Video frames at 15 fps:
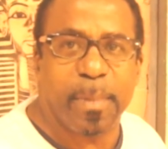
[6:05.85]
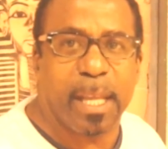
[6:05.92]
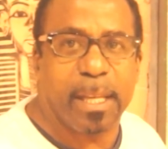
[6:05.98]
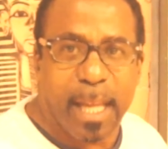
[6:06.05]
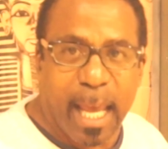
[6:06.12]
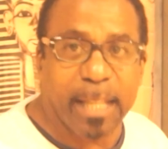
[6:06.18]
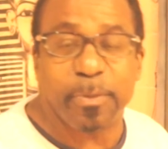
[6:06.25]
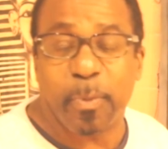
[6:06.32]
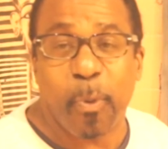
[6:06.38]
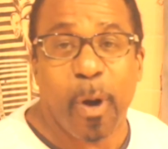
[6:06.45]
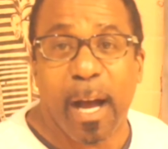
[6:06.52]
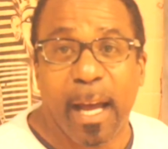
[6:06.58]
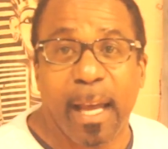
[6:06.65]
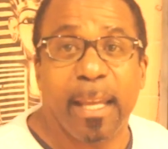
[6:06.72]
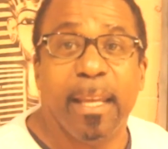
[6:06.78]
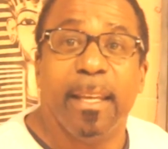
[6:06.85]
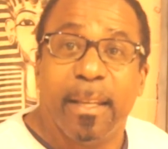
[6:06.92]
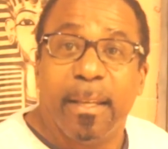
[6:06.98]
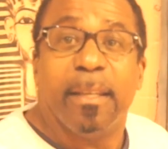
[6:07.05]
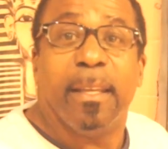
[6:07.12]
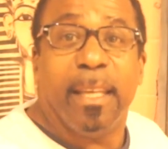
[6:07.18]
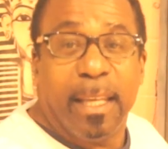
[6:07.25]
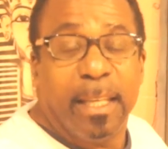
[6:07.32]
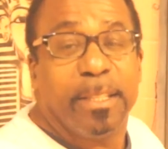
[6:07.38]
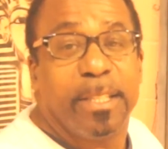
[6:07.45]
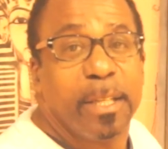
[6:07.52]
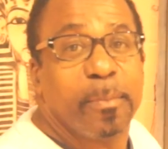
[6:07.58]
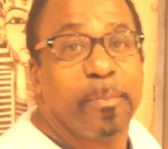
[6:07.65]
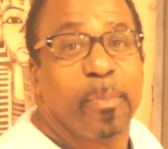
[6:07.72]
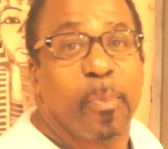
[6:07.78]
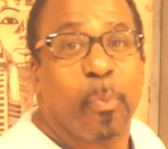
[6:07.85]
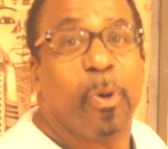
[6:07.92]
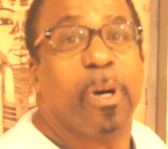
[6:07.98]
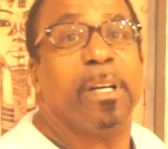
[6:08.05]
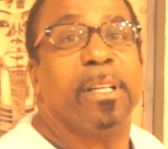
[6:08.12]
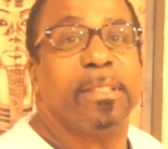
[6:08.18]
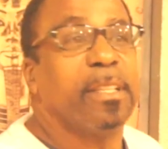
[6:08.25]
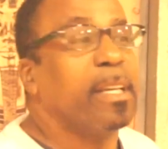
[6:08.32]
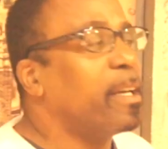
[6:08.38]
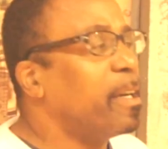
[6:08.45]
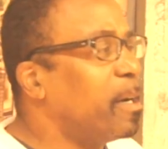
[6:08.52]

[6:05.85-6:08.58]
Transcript: and that's why Egypt was,